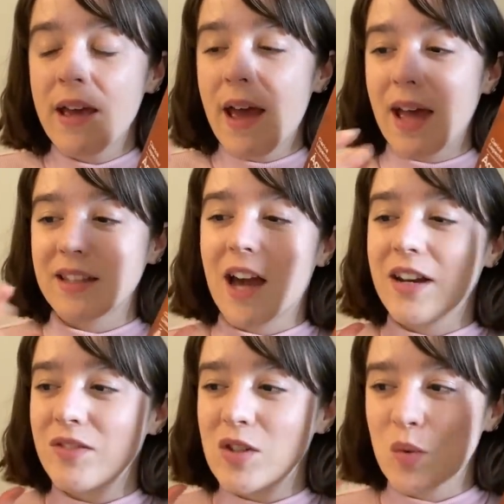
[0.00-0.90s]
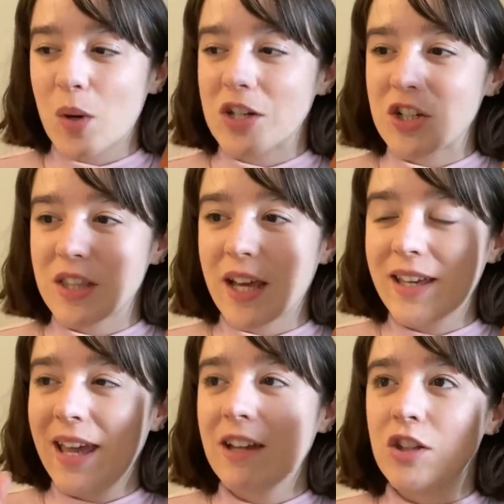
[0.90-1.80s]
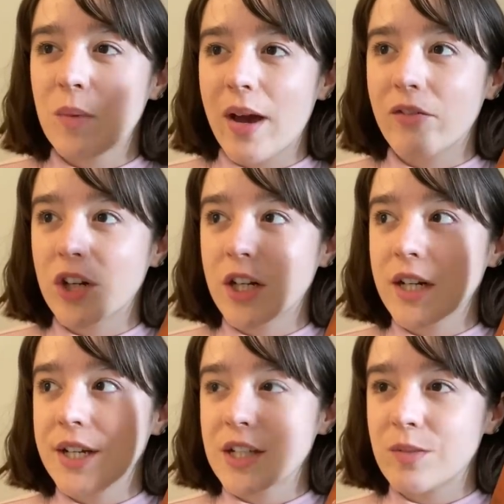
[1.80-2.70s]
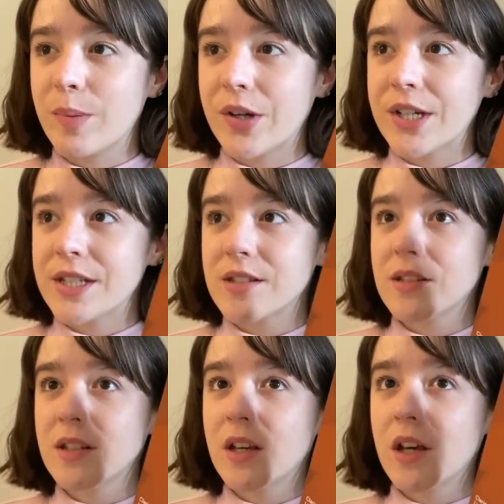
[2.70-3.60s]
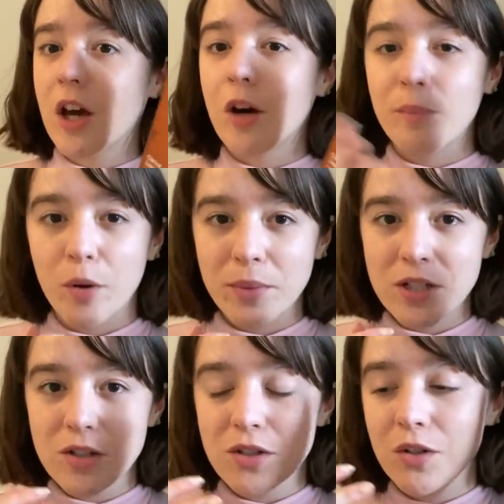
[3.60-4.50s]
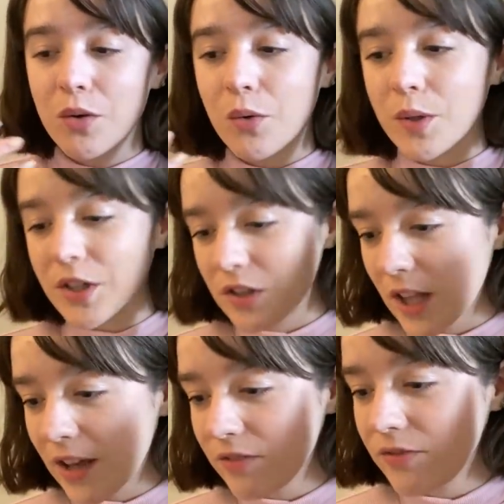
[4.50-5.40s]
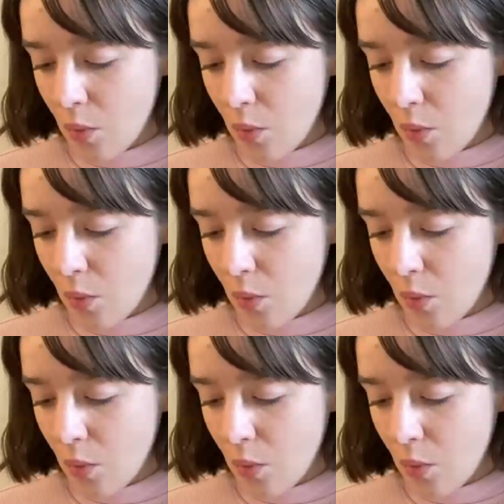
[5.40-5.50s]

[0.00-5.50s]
and kind of this question that can you ever experience a moment or your life.